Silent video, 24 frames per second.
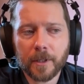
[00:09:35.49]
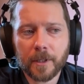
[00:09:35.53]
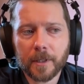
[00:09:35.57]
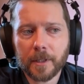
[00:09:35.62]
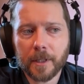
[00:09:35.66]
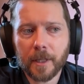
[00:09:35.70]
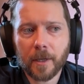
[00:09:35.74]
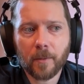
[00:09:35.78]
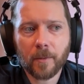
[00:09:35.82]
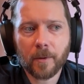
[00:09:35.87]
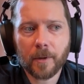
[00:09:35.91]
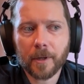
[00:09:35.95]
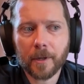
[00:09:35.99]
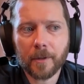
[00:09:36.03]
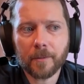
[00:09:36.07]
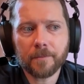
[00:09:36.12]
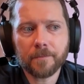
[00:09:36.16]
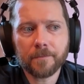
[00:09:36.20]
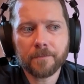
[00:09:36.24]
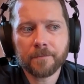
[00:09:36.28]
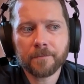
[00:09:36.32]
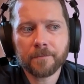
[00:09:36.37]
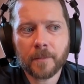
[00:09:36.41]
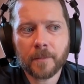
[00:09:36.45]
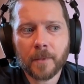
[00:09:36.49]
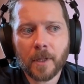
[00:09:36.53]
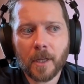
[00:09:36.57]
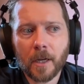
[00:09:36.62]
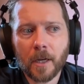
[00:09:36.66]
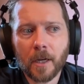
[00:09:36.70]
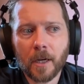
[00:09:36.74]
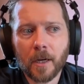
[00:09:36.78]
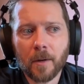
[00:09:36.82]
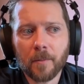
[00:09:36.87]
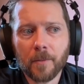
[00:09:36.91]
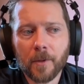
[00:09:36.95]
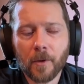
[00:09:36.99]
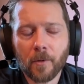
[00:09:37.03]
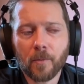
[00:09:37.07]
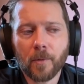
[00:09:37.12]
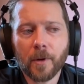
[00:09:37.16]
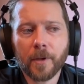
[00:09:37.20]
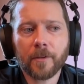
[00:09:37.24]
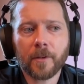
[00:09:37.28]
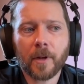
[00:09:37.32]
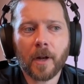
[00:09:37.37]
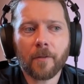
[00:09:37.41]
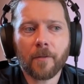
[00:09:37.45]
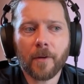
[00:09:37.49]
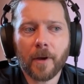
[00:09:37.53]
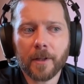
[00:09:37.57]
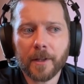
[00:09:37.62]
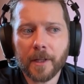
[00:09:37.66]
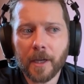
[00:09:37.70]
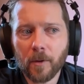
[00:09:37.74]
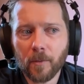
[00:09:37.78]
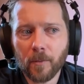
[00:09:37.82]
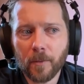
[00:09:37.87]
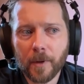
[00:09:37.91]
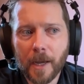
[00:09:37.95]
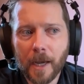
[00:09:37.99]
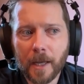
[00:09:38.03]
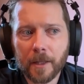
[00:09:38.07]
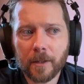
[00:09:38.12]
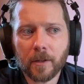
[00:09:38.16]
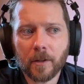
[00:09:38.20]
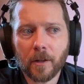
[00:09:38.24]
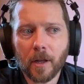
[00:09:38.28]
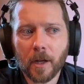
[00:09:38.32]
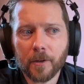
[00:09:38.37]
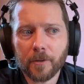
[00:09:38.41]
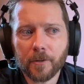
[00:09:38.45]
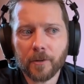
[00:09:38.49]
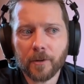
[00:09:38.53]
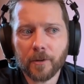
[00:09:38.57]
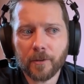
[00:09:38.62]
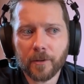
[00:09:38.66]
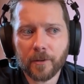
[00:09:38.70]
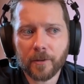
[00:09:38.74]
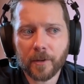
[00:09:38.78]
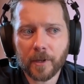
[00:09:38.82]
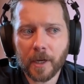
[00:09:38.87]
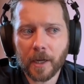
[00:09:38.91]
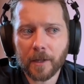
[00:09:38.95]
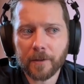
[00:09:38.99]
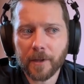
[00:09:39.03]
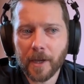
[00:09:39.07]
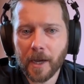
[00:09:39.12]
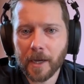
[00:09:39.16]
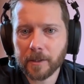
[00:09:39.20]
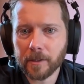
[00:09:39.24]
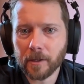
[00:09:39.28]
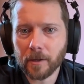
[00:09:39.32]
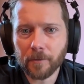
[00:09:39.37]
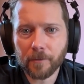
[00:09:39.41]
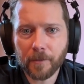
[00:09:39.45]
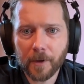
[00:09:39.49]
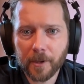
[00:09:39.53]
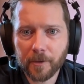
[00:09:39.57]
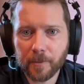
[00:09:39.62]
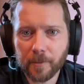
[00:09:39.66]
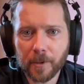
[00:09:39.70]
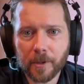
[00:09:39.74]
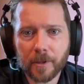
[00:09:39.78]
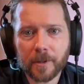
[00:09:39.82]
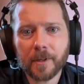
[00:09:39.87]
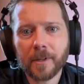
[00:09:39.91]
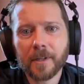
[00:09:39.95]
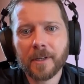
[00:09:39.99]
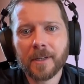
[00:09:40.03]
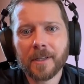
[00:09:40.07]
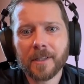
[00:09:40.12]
Like they were, the reason I found out we had the lawsuit is because I got tagged on Facebook.